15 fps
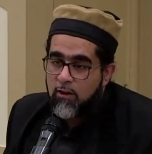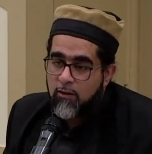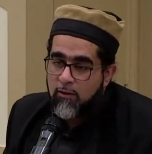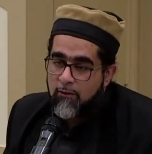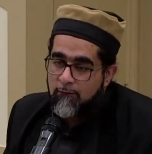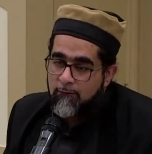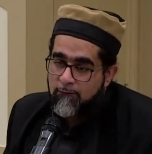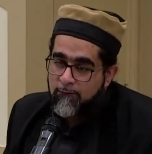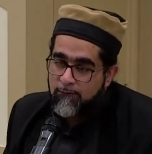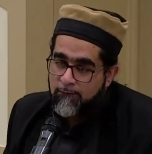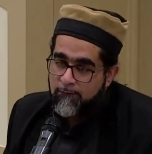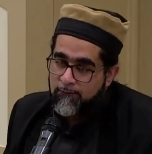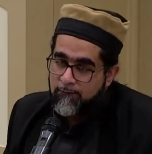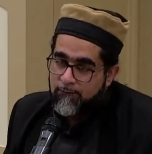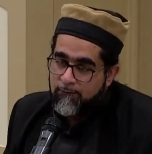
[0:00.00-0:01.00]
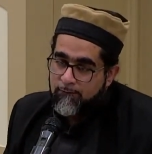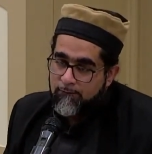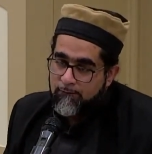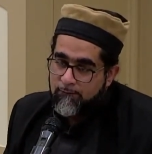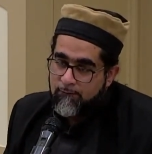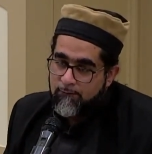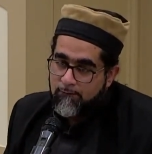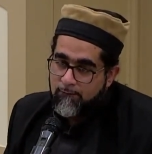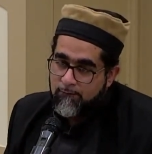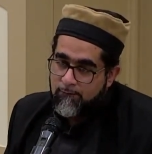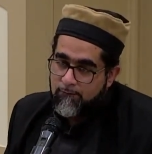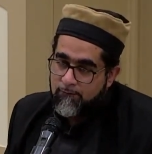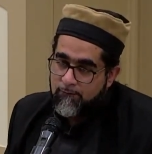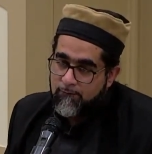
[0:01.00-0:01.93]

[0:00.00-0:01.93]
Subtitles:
(silence)